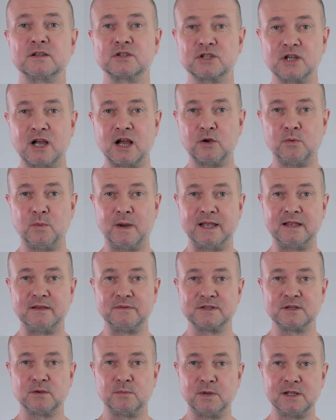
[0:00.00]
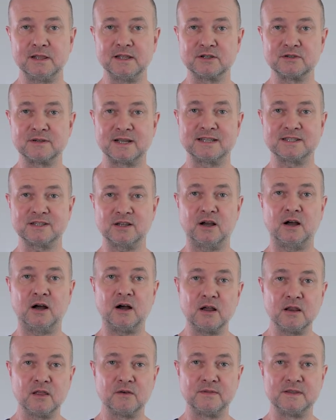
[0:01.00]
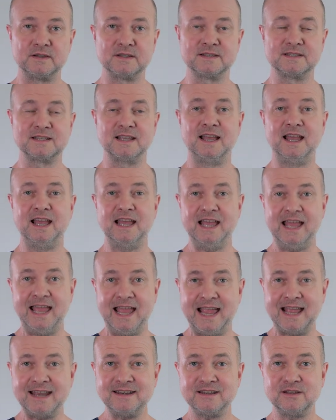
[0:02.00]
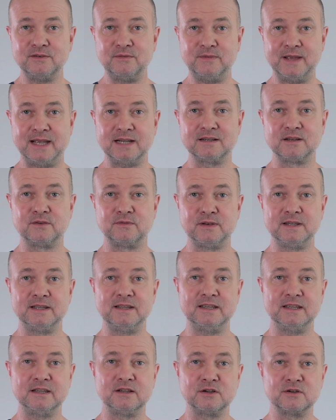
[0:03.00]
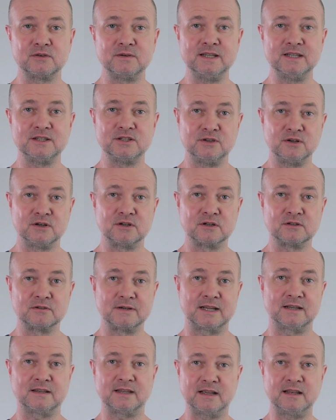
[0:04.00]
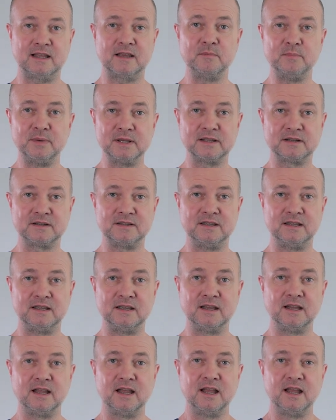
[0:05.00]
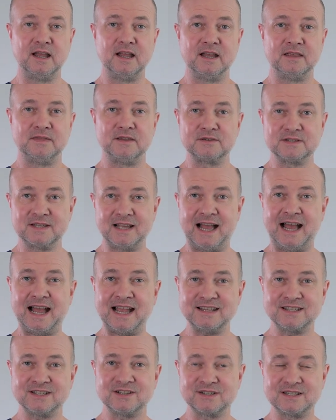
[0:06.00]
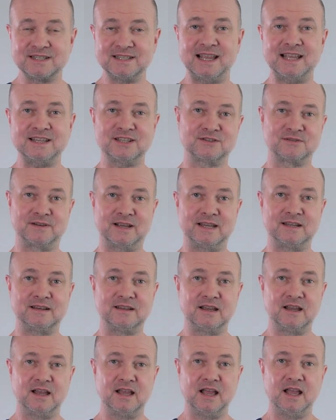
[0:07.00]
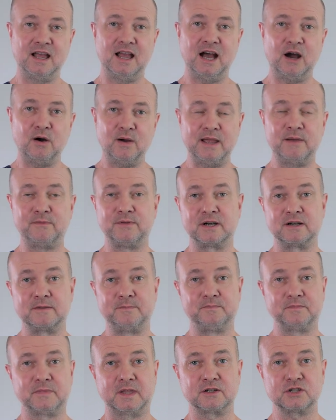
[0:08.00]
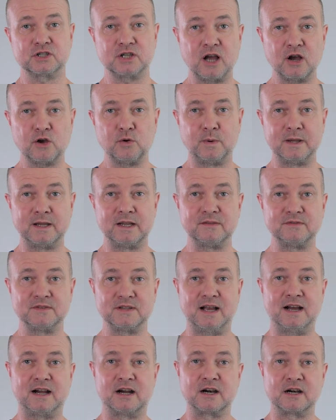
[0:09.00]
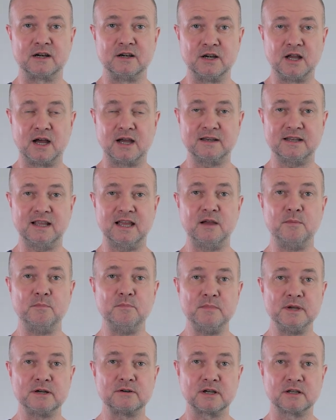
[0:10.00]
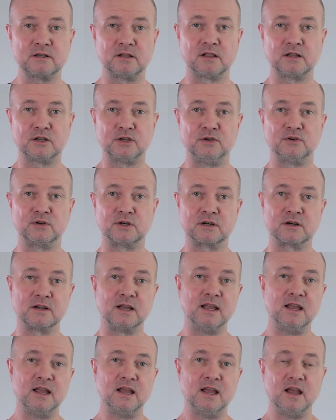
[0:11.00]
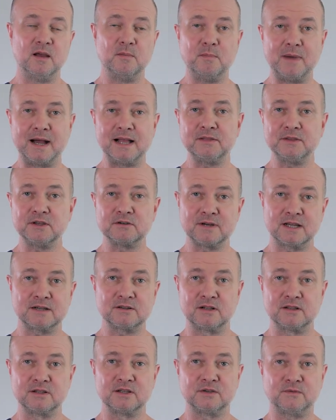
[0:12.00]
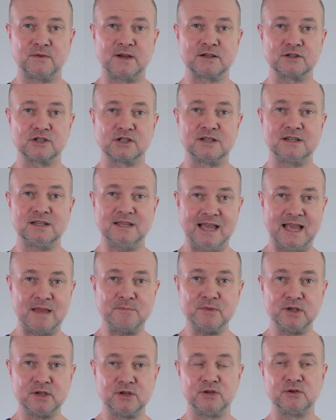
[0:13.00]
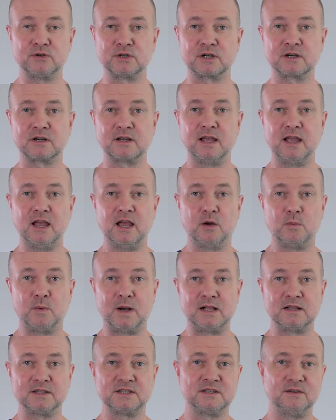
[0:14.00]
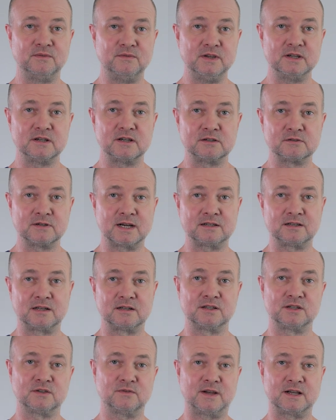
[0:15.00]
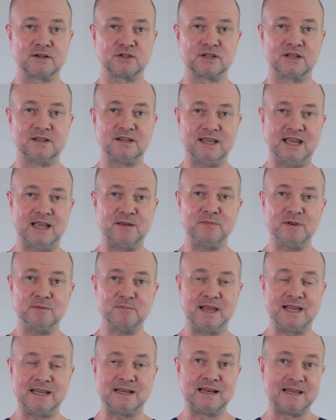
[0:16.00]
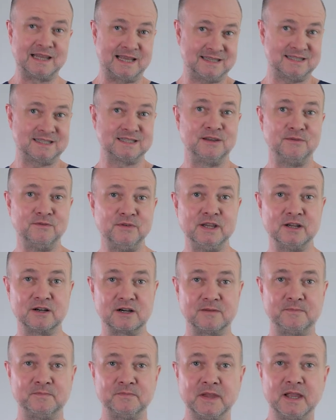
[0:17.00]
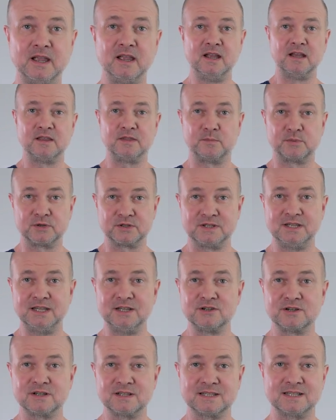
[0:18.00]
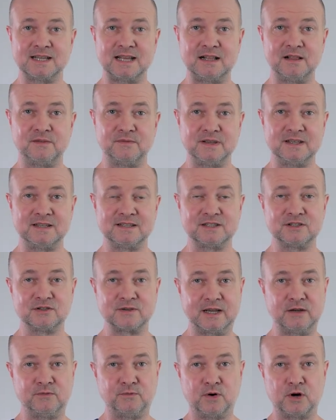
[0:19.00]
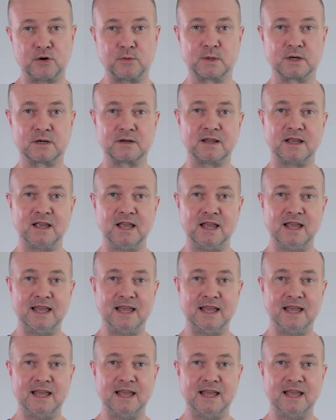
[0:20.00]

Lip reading: Shockwaves will address all of this and effectively increase your erectile ability. There is a high success rate. However, shockwaves are not a miracle cure. Mild erectile dysfunction can be cured, while severe erectile dysfunction can be made less severe. The procedure itself is straightforward.